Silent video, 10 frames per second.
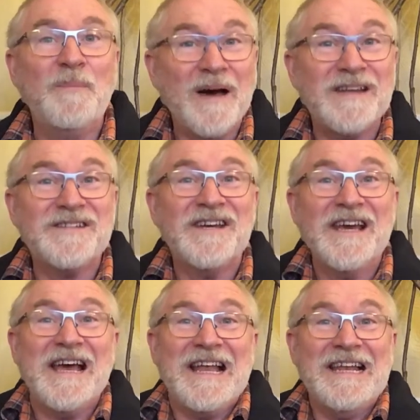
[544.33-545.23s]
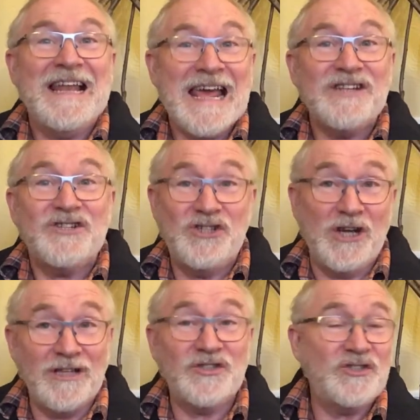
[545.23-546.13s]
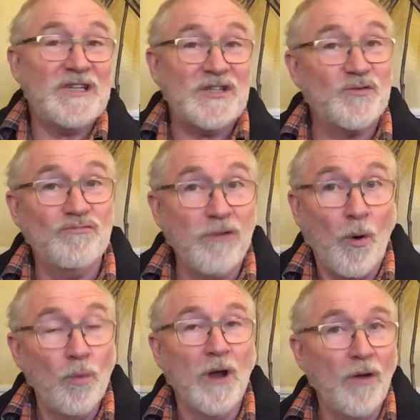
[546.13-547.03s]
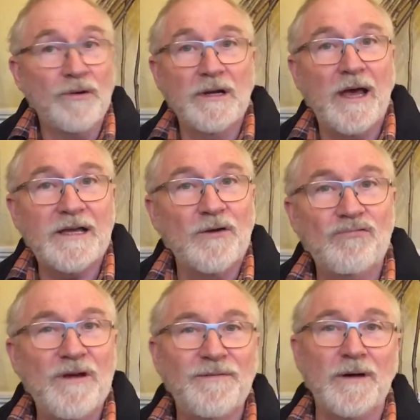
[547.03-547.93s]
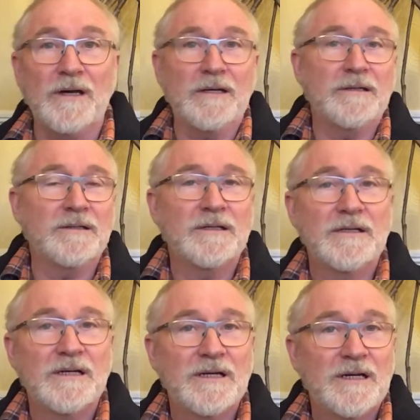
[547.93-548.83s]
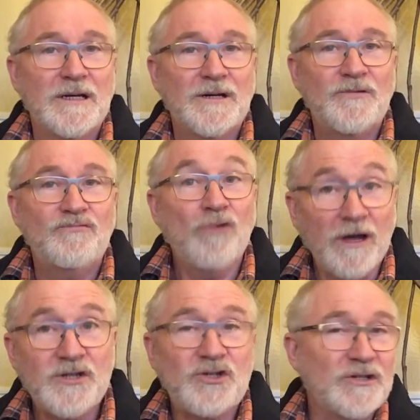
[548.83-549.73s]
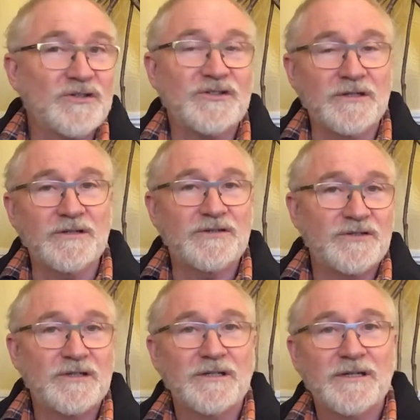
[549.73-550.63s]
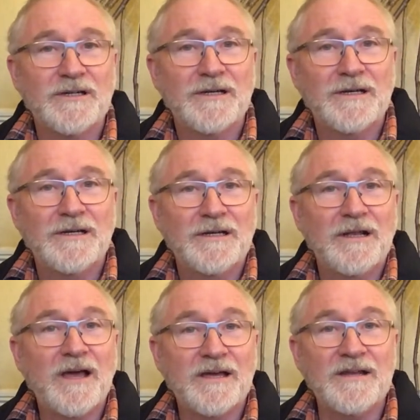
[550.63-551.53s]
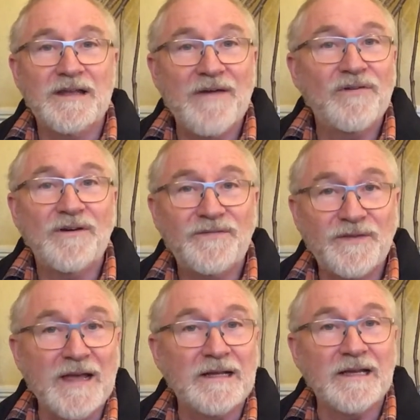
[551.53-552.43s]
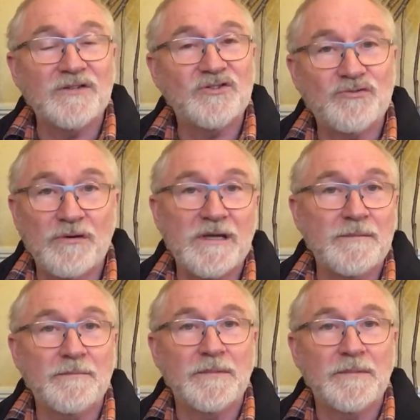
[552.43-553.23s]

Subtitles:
but let justice roll on like a river, righteousness like a never-failing stream.